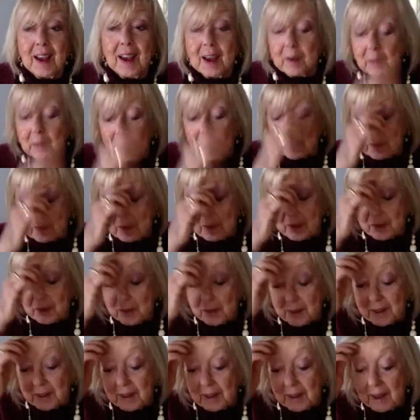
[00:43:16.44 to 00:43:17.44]
my mother
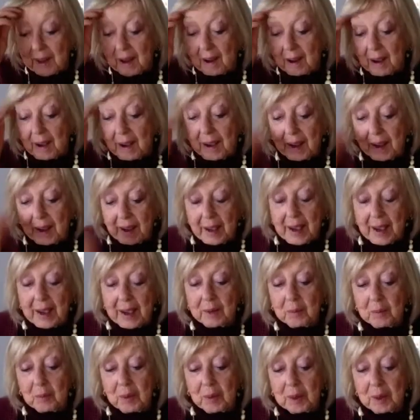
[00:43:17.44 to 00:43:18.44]
and I,
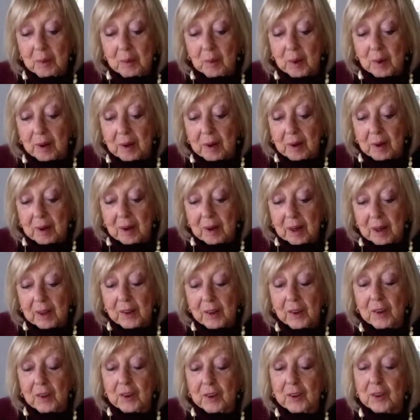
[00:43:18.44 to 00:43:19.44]
and we were
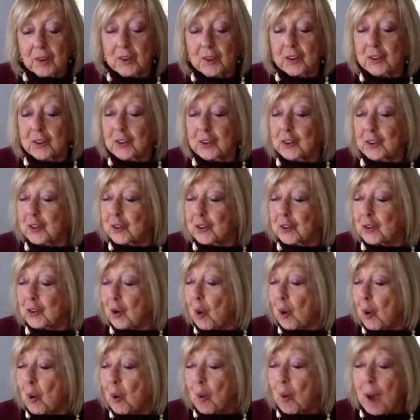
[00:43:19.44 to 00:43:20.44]

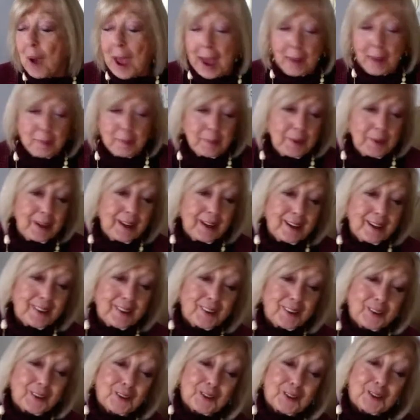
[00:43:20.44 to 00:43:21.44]
so happy
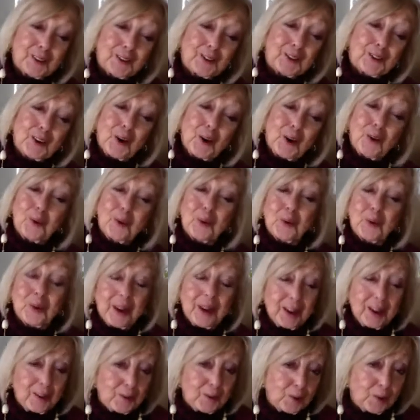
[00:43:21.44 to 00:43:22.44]
and so
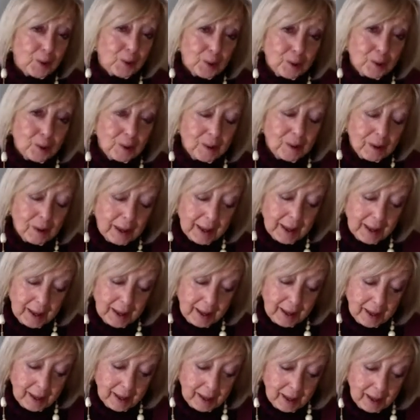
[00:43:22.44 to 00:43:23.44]
grateful.
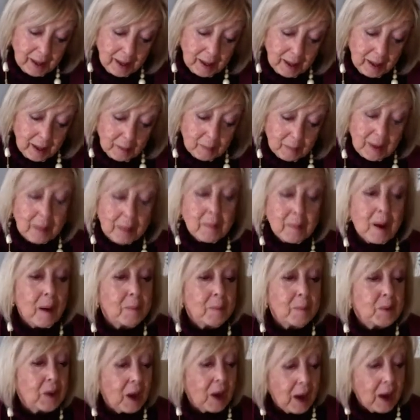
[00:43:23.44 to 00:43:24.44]
My
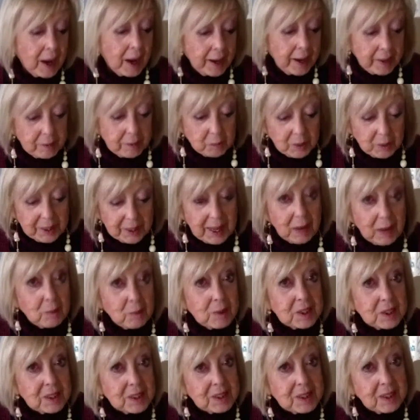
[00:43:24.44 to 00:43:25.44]
mom died when I
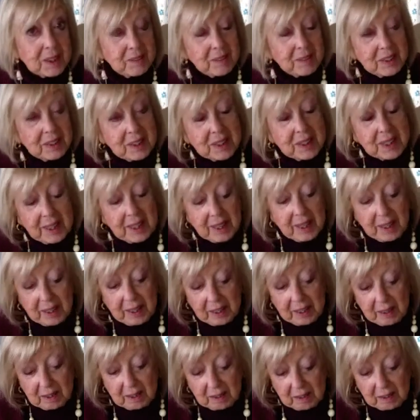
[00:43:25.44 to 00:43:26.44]
was
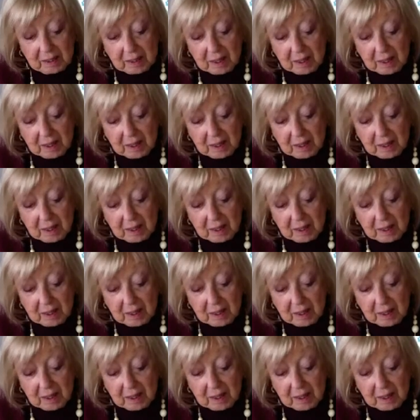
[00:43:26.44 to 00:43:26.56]
17.